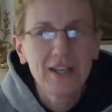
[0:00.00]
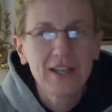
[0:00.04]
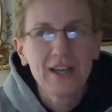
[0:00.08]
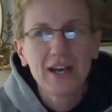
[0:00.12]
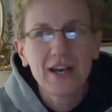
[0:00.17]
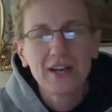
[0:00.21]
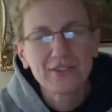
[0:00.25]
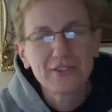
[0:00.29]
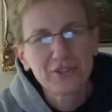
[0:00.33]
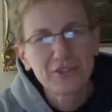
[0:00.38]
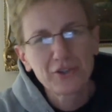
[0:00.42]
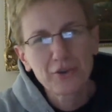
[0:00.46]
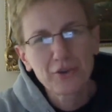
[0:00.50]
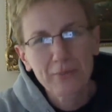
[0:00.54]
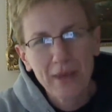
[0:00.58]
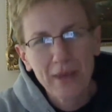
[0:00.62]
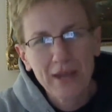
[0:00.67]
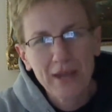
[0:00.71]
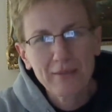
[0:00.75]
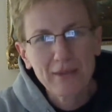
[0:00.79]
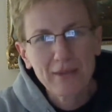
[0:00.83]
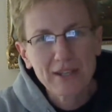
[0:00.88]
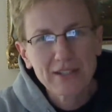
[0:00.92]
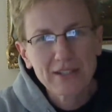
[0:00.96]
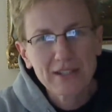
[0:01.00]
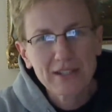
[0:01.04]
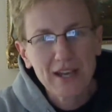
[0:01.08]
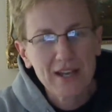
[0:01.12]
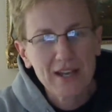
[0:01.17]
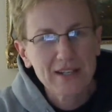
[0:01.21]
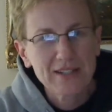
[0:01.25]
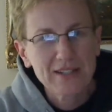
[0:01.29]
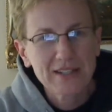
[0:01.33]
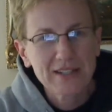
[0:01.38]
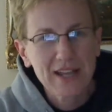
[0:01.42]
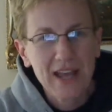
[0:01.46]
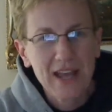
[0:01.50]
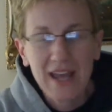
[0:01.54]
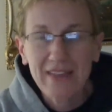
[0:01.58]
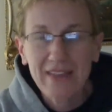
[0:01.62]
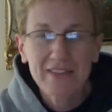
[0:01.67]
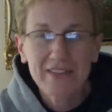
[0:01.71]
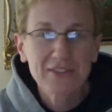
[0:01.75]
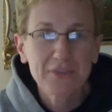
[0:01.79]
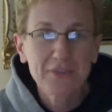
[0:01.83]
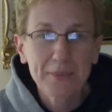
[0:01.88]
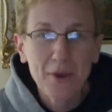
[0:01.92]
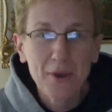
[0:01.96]
until her bandmates kind of say, hey,
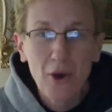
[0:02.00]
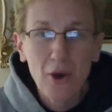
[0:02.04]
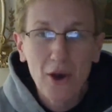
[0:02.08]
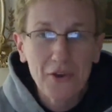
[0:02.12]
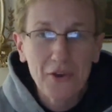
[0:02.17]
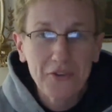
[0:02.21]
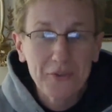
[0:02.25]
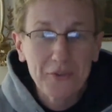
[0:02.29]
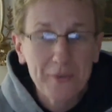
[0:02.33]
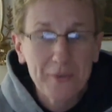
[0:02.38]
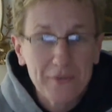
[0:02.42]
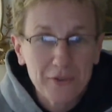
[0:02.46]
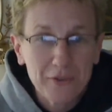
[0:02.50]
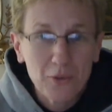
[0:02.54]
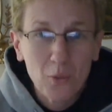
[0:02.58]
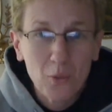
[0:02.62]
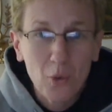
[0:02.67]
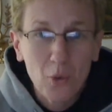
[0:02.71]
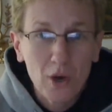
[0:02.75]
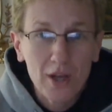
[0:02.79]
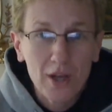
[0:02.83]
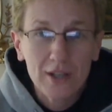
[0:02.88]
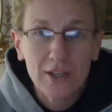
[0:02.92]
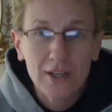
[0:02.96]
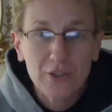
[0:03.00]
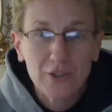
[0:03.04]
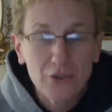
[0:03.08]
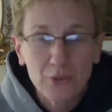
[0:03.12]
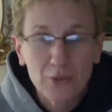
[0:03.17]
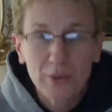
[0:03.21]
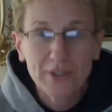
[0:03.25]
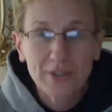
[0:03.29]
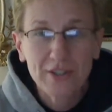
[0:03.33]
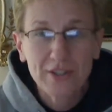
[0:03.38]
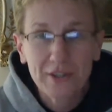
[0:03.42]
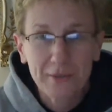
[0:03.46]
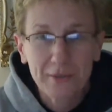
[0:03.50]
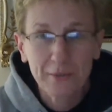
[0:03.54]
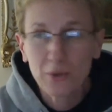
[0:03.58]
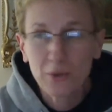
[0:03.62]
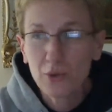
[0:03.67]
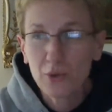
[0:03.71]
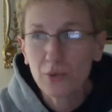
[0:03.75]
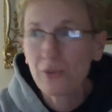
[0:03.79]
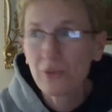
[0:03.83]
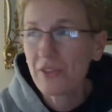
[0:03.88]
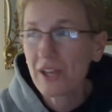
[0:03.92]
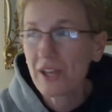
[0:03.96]
this would be awesome if you won and you went to the
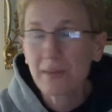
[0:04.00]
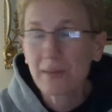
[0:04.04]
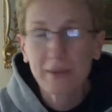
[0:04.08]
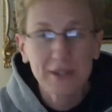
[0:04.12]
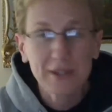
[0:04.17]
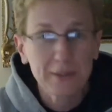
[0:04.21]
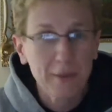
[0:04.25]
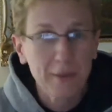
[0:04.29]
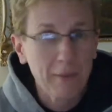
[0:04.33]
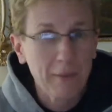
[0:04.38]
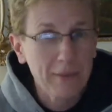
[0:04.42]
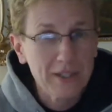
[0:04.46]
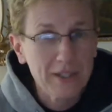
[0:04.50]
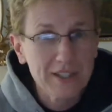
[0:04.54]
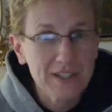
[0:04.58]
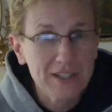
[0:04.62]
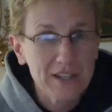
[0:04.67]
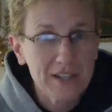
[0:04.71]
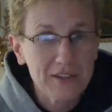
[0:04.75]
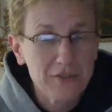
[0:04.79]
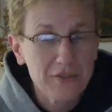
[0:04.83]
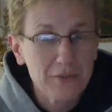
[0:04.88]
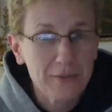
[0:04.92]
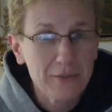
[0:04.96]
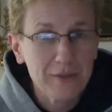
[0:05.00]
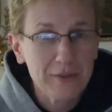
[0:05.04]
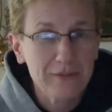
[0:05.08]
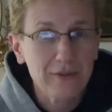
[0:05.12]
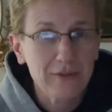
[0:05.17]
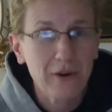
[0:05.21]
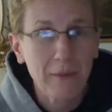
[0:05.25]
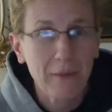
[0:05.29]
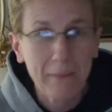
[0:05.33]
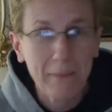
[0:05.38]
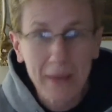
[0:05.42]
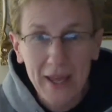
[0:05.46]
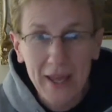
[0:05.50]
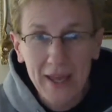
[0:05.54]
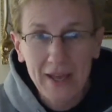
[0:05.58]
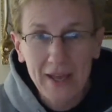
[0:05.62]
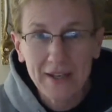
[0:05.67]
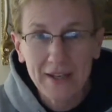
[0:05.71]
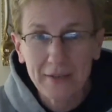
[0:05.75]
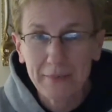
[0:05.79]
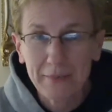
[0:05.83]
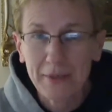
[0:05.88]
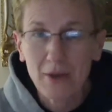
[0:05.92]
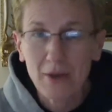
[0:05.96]
moon. Think about the publicity this would be for our
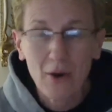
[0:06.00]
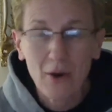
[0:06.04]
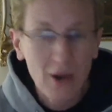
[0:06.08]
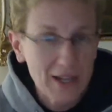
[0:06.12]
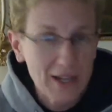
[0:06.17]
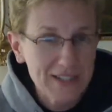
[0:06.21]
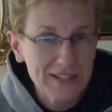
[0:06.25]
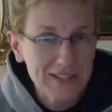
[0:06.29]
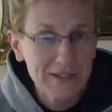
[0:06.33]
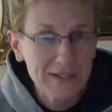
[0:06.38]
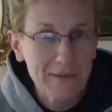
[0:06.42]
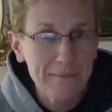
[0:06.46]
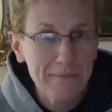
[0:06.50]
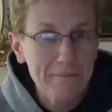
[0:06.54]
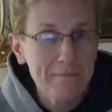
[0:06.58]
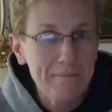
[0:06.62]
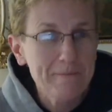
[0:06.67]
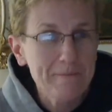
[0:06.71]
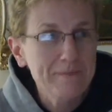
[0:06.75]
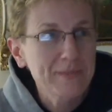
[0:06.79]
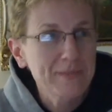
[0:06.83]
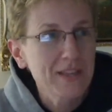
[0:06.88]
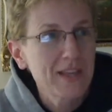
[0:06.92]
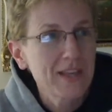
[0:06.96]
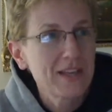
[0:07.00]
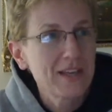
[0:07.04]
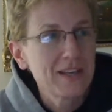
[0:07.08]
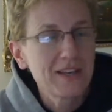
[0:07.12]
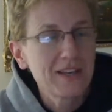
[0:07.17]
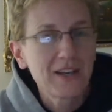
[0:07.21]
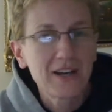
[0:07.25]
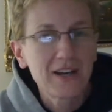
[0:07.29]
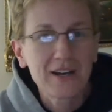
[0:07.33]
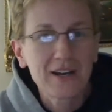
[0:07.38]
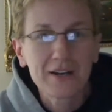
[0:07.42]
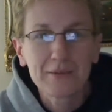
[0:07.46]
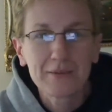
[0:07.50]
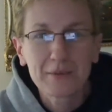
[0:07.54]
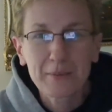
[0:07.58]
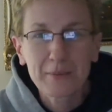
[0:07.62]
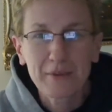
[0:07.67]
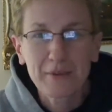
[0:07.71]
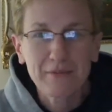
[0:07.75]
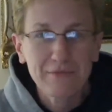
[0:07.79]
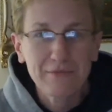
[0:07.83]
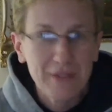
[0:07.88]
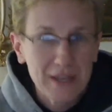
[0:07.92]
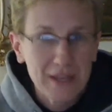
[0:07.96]
band. It'd be awesome. We'd be
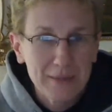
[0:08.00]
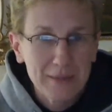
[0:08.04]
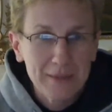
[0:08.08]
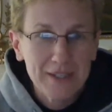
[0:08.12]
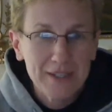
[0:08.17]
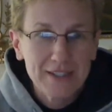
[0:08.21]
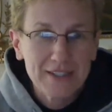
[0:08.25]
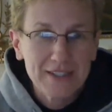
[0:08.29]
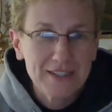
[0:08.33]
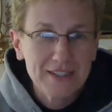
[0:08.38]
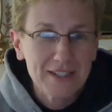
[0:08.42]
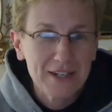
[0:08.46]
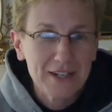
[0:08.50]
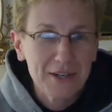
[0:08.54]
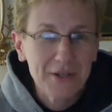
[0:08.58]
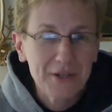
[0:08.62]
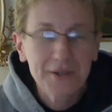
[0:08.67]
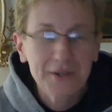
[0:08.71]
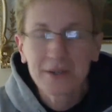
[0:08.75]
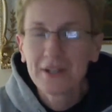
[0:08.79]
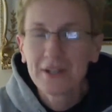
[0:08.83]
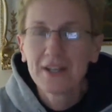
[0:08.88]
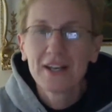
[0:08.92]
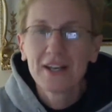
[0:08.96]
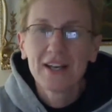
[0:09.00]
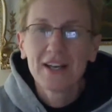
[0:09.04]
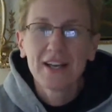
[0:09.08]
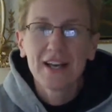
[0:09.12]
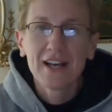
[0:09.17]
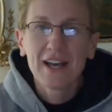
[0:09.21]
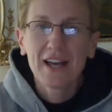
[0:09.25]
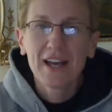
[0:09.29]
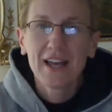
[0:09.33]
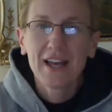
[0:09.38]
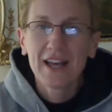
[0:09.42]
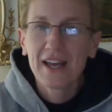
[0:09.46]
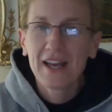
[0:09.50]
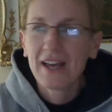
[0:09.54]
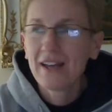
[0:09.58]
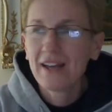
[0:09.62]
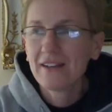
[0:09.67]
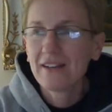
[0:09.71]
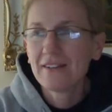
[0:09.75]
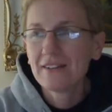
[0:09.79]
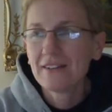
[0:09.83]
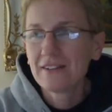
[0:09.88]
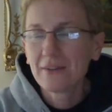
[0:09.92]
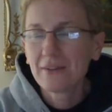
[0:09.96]
famous, you know,
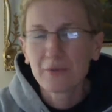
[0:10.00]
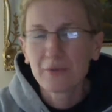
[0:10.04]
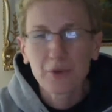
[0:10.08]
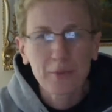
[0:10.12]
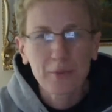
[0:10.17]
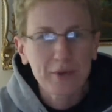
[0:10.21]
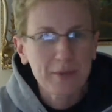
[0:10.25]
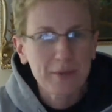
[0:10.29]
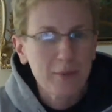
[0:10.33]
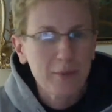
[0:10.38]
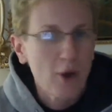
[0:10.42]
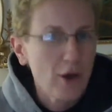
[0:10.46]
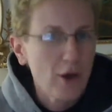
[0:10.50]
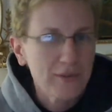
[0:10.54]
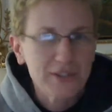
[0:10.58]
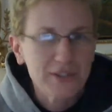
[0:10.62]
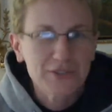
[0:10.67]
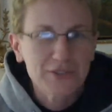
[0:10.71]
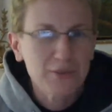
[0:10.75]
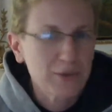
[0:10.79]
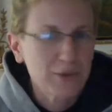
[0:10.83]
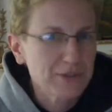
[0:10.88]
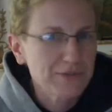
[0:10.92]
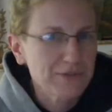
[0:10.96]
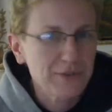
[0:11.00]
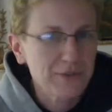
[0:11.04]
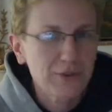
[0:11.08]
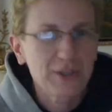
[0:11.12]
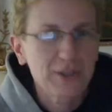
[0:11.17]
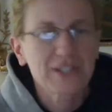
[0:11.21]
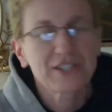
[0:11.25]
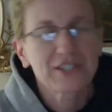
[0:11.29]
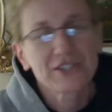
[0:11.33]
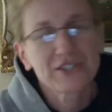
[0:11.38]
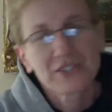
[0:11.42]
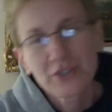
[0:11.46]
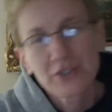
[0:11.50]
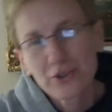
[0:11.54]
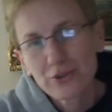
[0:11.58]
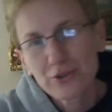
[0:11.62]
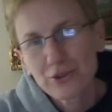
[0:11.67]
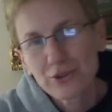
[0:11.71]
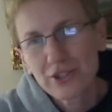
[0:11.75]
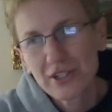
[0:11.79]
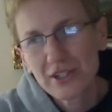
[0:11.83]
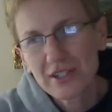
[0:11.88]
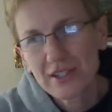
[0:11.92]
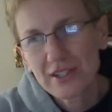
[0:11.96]
and it would open up all these doors for us. So
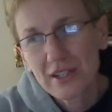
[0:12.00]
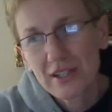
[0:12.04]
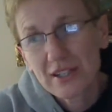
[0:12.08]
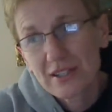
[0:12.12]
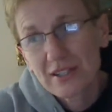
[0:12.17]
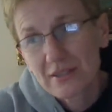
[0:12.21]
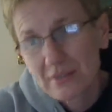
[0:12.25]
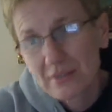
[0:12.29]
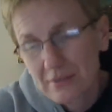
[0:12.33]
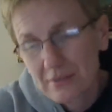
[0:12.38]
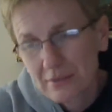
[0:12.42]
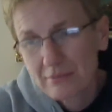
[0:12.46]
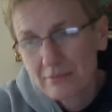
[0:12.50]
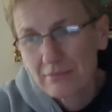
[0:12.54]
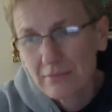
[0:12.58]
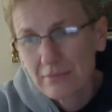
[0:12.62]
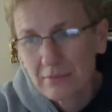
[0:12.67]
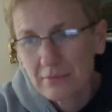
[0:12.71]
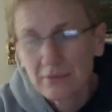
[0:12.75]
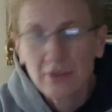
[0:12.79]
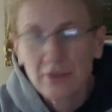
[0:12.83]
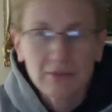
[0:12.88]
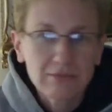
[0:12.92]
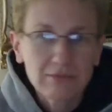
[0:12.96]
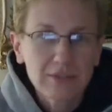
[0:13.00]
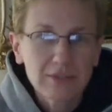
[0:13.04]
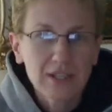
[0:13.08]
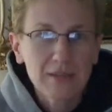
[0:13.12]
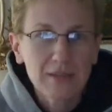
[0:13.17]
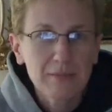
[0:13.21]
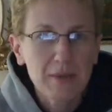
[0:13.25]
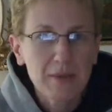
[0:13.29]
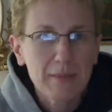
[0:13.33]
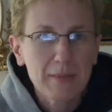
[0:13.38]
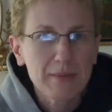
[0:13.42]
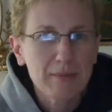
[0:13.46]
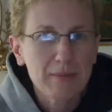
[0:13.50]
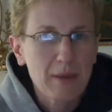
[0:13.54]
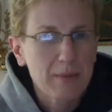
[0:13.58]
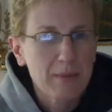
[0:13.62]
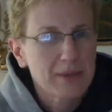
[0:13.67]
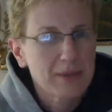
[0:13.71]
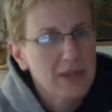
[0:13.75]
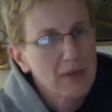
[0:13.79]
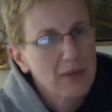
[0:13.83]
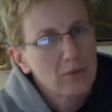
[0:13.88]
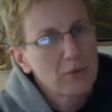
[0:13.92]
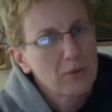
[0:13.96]
she decides, well, yeah, maybe
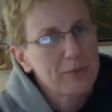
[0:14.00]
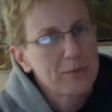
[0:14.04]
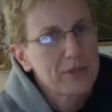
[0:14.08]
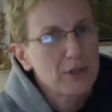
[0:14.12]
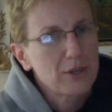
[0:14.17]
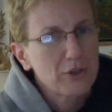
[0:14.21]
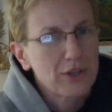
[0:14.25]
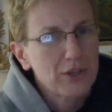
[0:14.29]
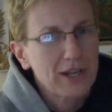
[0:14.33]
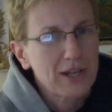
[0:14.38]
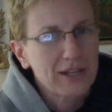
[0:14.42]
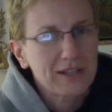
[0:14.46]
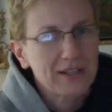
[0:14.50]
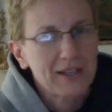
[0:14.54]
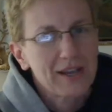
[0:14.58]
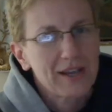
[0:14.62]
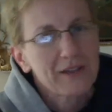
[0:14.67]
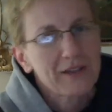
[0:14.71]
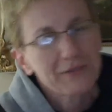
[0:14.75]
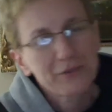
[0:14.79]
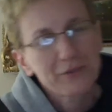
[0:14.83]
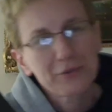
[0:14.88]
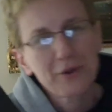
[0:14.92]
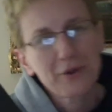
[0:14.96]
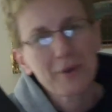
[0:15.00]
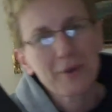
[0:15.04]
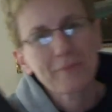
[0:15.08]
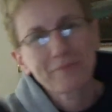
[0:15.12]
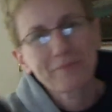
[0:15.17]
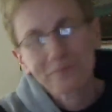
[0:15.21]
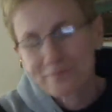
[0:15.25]
that would be a good idea after all.